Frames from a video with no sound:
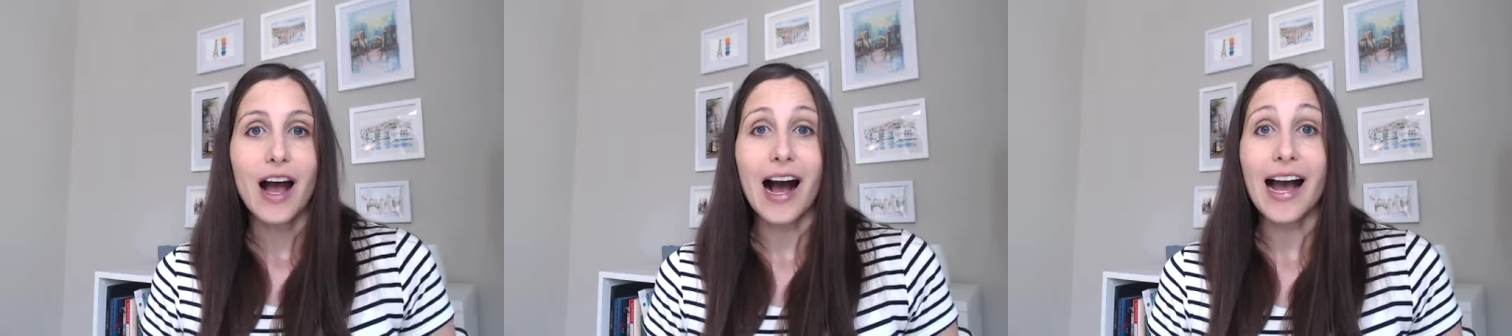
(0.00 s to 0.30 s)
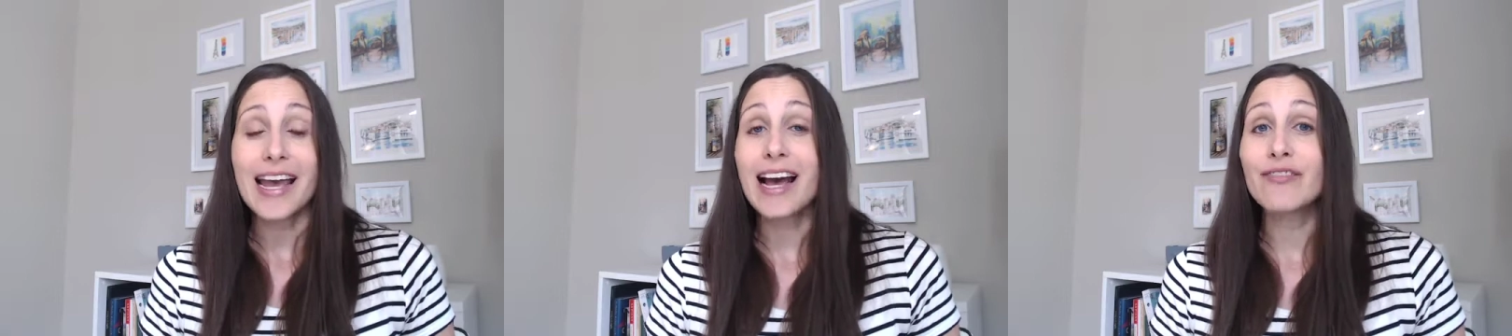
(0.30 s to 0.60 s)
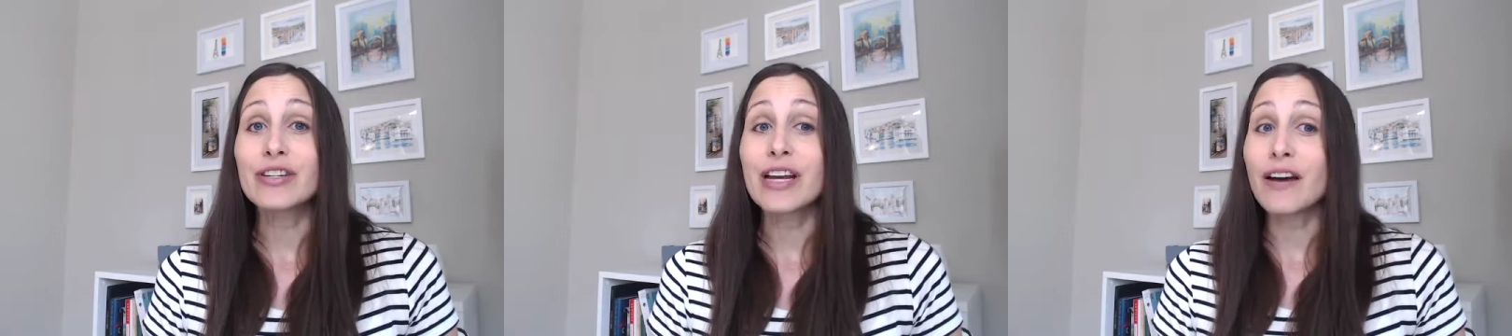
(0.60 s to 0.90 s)
I
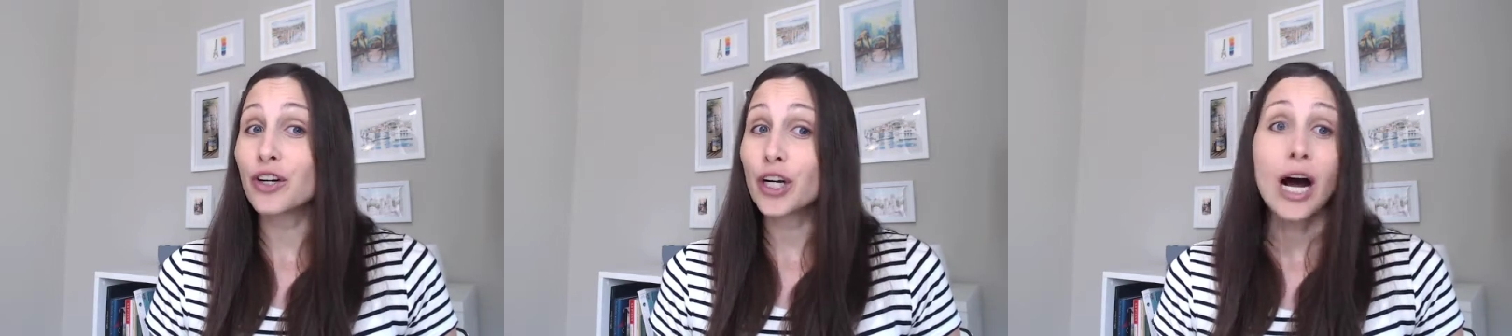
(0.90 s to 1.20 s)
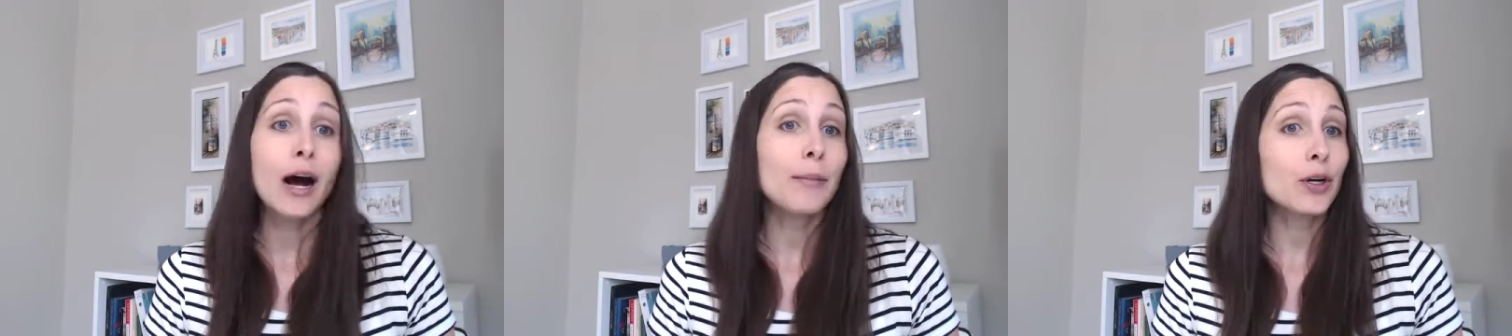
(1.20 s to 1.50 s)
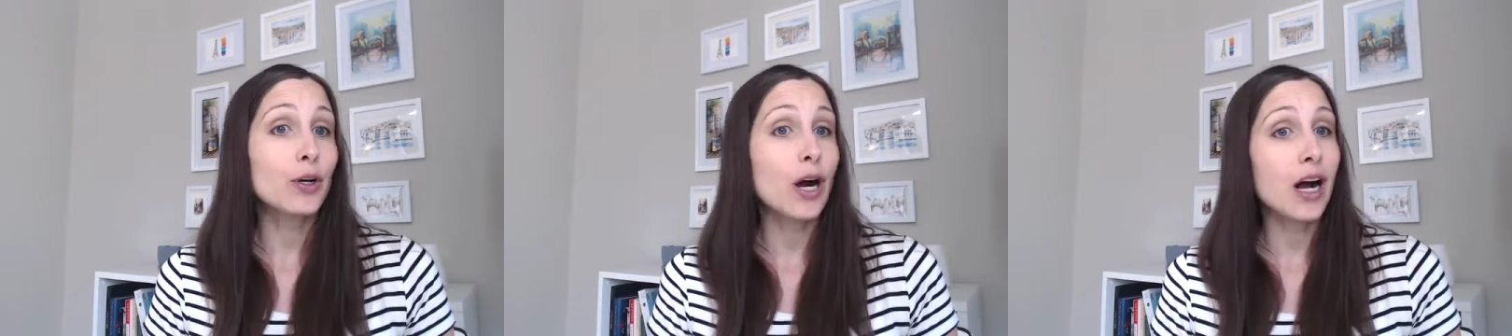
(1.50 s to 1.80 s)
have never come
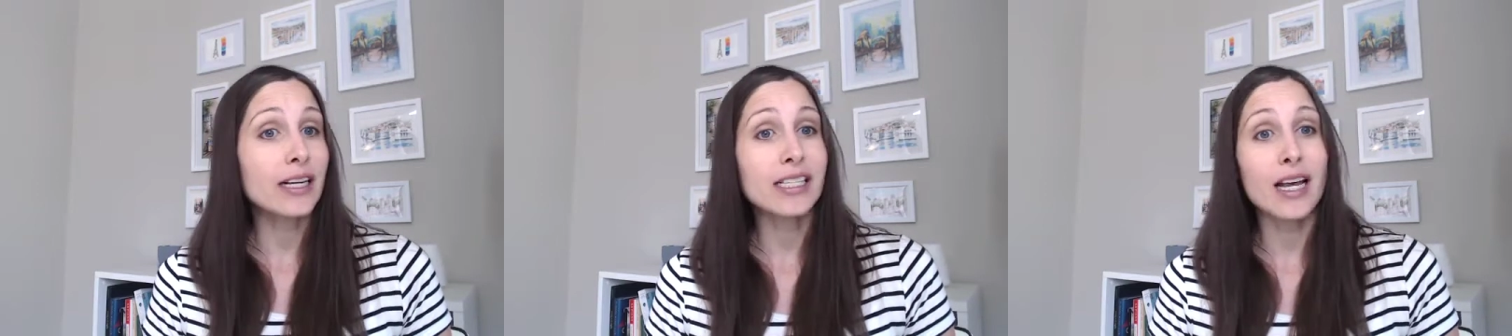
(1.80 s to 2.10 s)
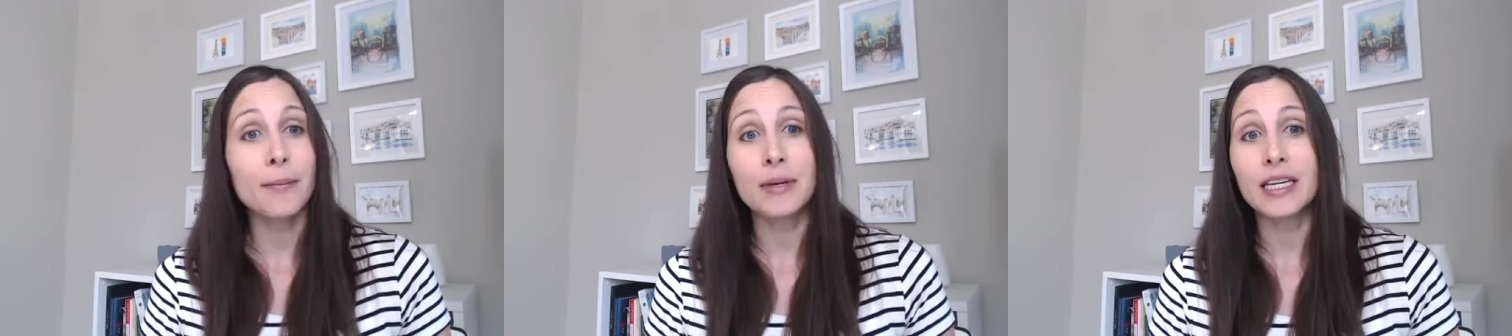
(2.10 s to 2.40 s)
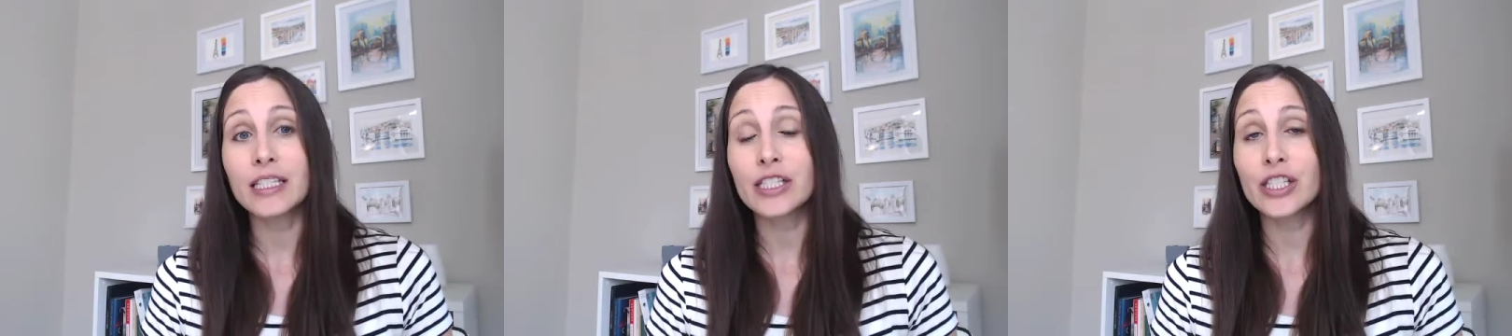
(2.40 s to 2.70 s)
across a
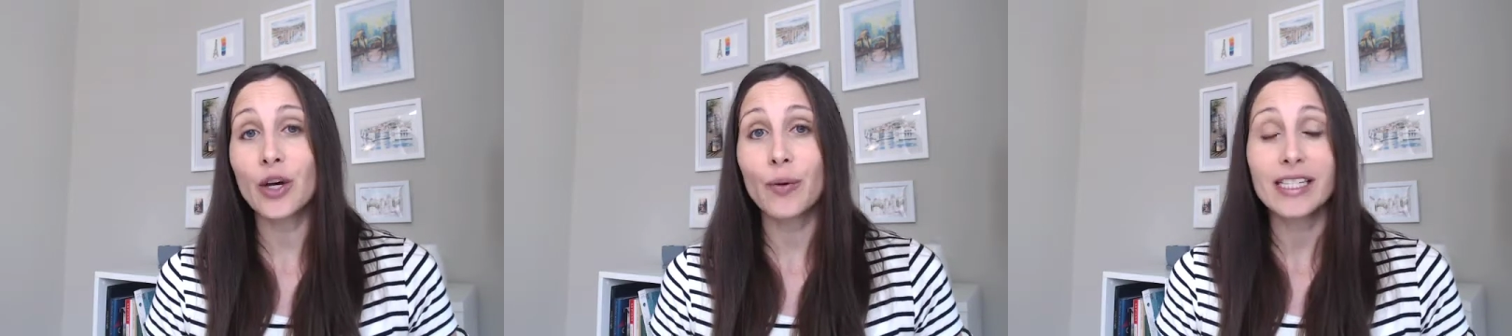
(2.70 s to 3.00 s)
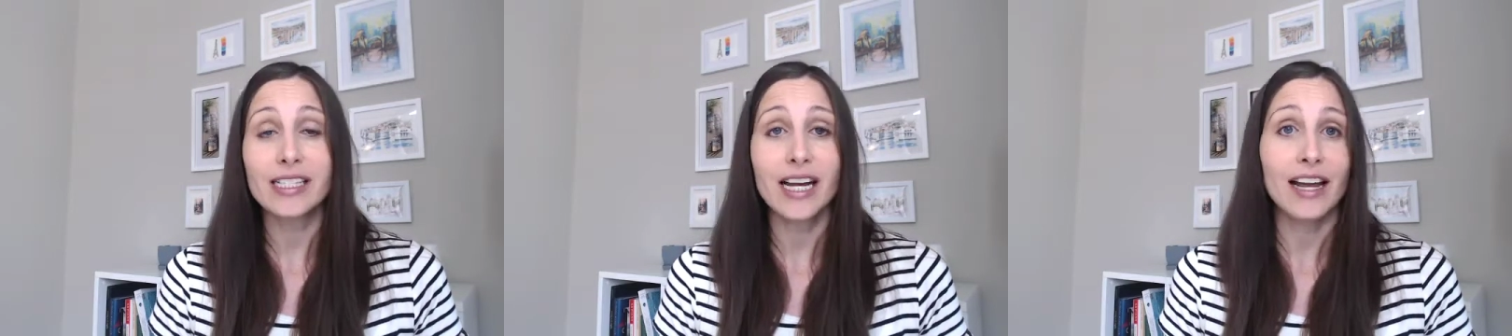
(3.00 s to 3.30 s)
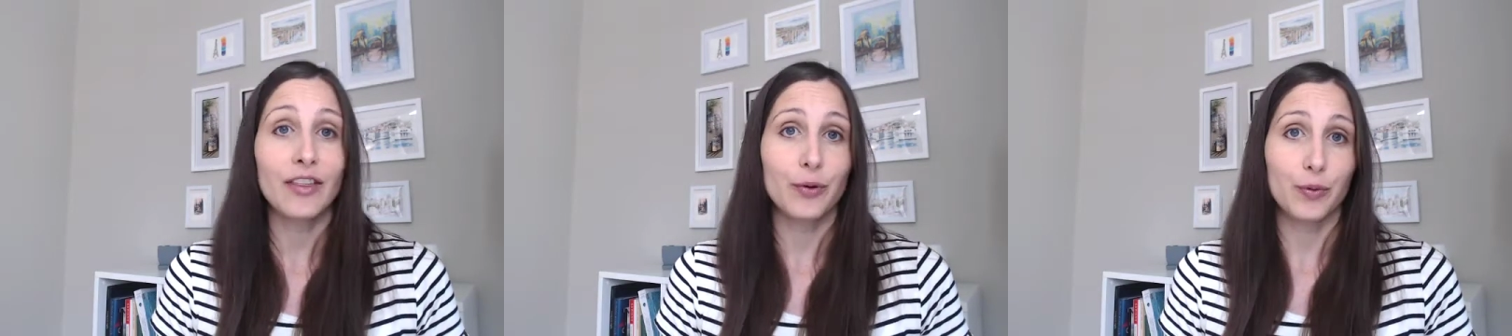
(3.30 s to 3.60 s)
PCOS
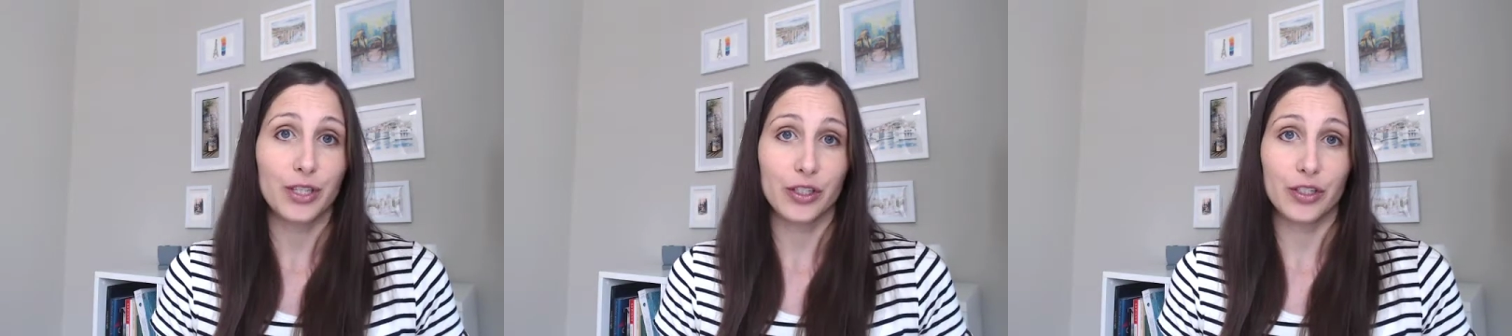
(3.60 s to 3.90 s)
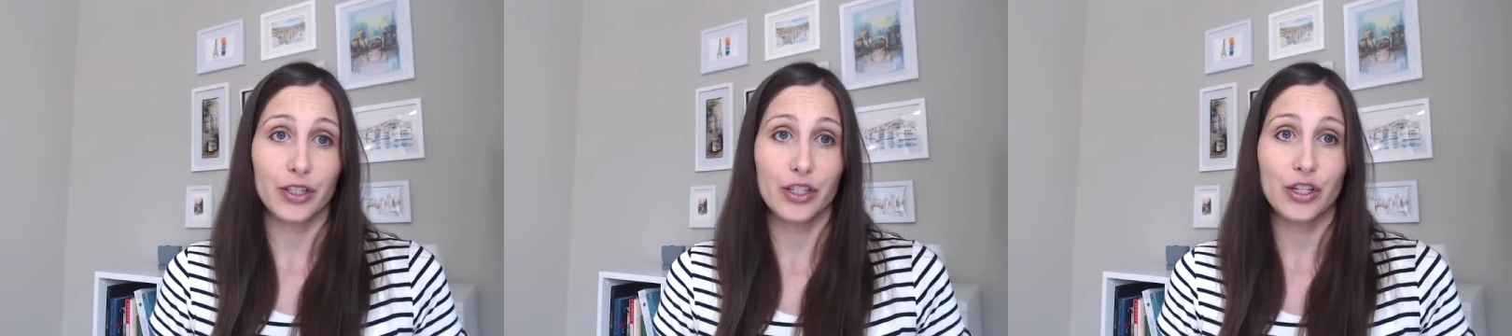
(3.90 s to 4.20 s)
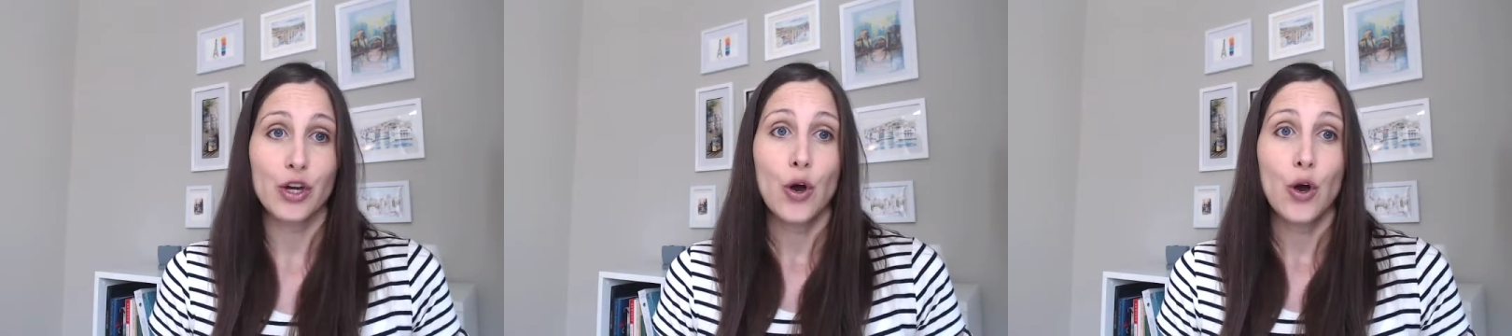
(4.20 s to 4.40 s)
diet in the research